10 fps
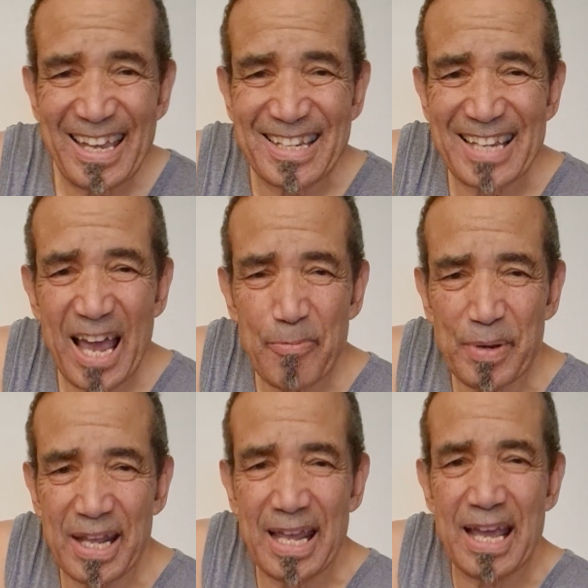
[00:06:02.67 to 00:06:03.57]
is
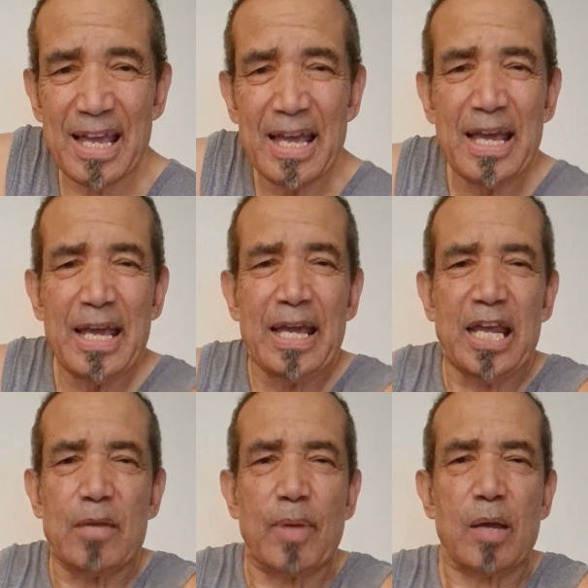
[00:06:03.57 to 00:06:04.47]
happening
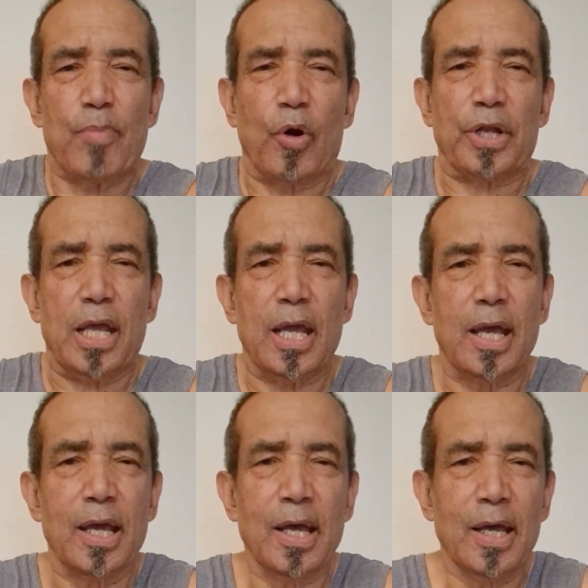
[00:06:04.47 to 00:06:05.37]
in my body.
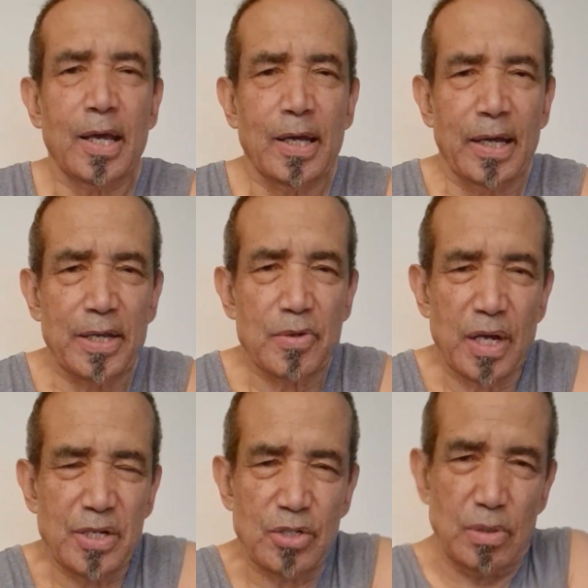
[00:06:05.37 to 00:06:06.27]
And you
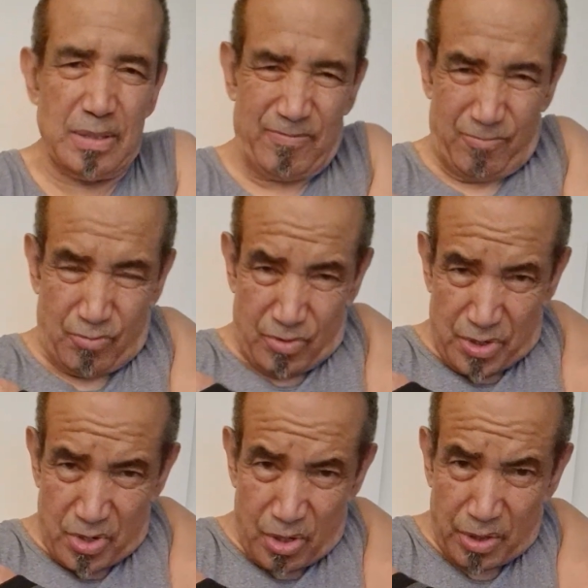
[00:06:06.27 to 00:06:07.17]
can do it
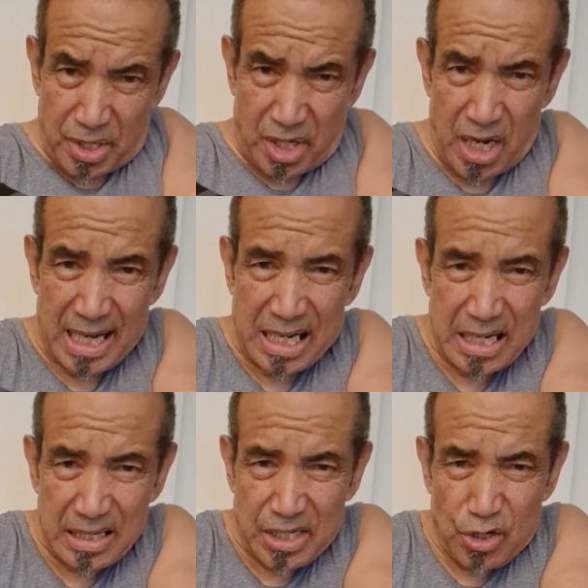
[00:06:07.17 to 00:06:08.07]
when you notice it
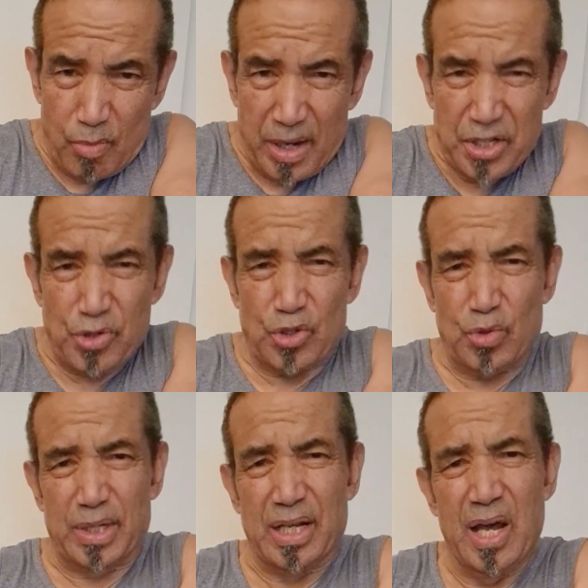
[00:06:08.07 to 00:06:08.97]
hurts so much, you
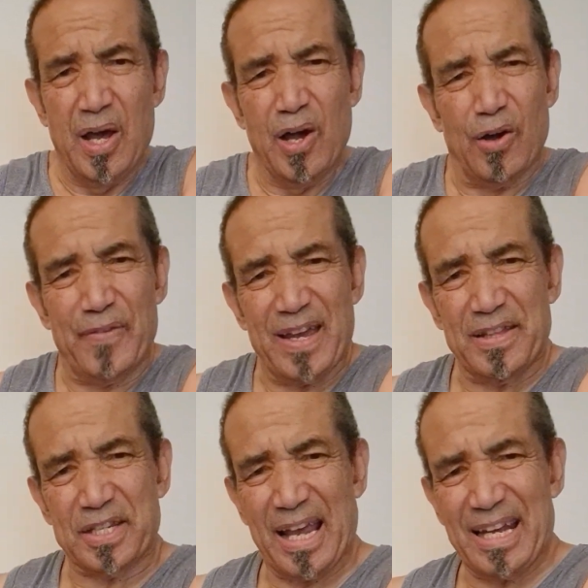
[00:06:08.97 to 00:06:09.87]
do it on the
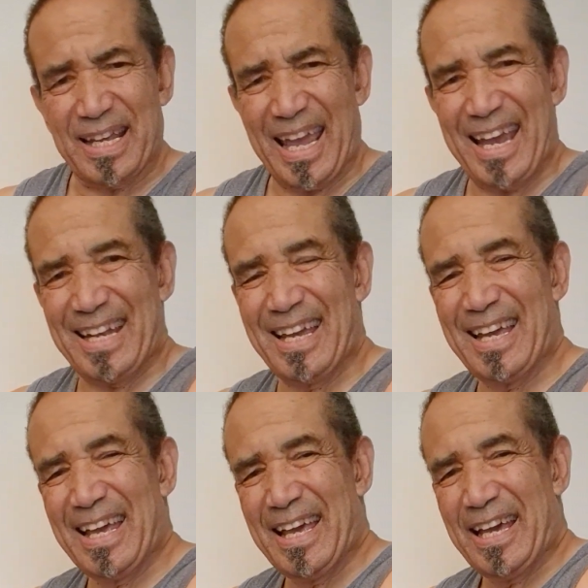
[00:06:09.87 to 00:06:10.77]
other side again.
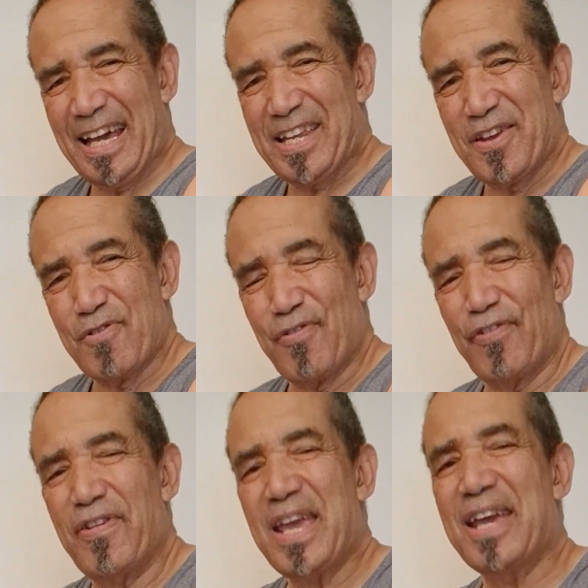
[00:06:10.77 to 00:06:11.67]
And you
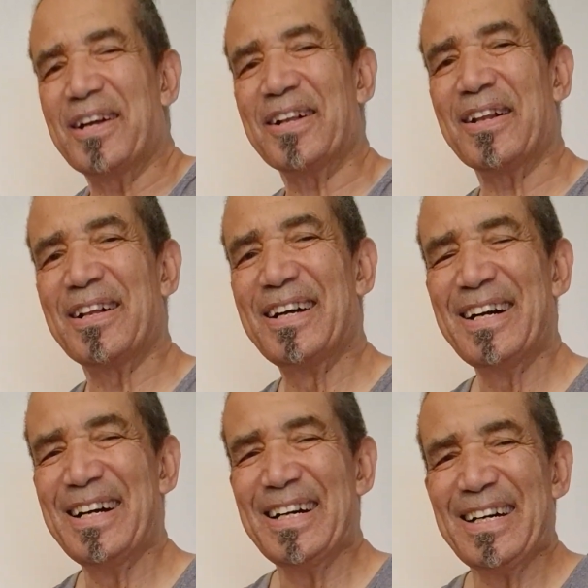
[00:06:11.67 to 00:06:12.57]
feel
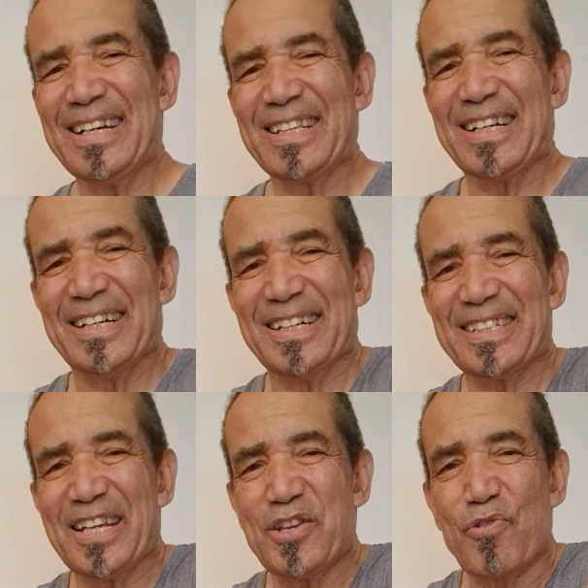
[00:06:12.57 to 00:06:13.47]
the
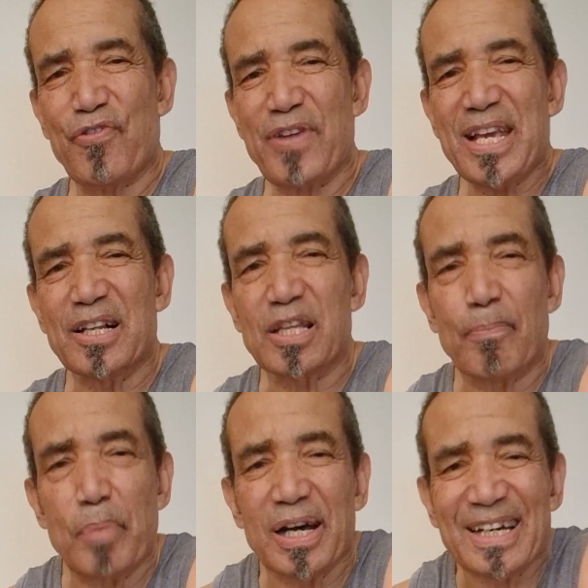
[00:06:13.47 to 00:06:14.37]
hurt and you feel
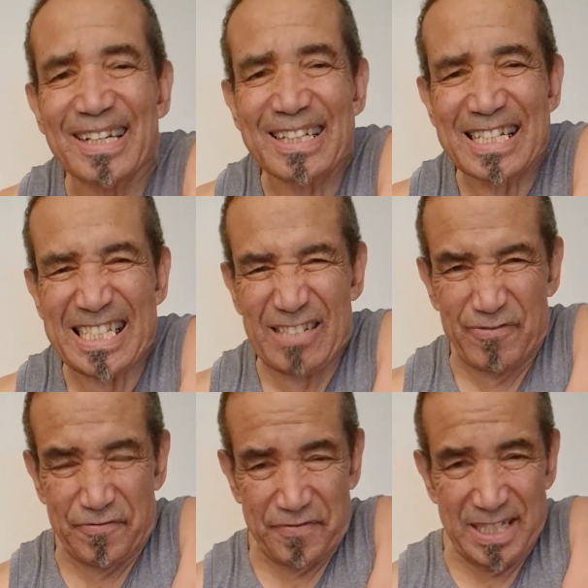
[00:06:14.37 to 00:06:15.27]
the burn. You
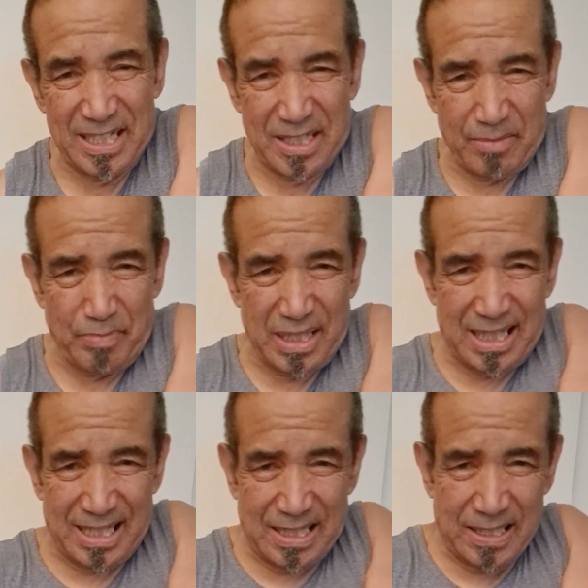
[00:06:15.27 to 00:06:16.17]
feel the
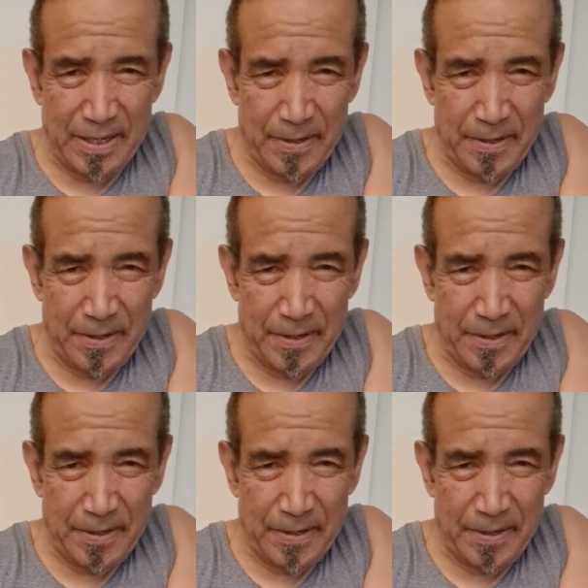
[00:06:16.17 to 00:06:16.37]
burn.